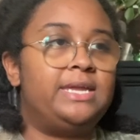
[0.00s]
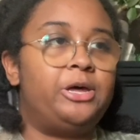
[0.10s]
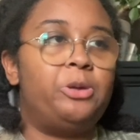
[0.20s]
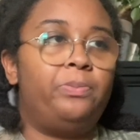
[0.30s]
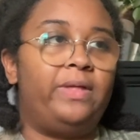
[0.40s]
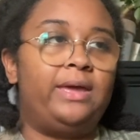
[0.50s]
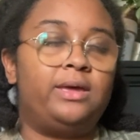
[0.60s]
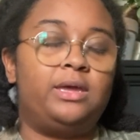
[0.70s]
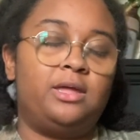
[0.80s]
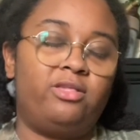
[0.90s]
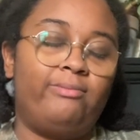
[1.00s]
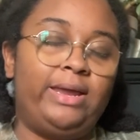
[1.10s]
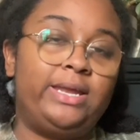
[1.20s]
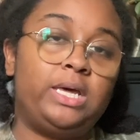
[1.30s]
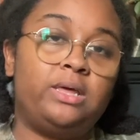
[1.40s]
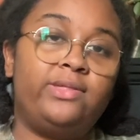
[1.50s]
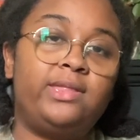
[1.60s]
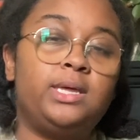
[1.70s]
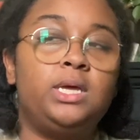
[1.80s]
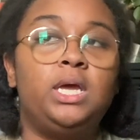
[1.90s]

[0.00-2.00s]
it up like against my desk,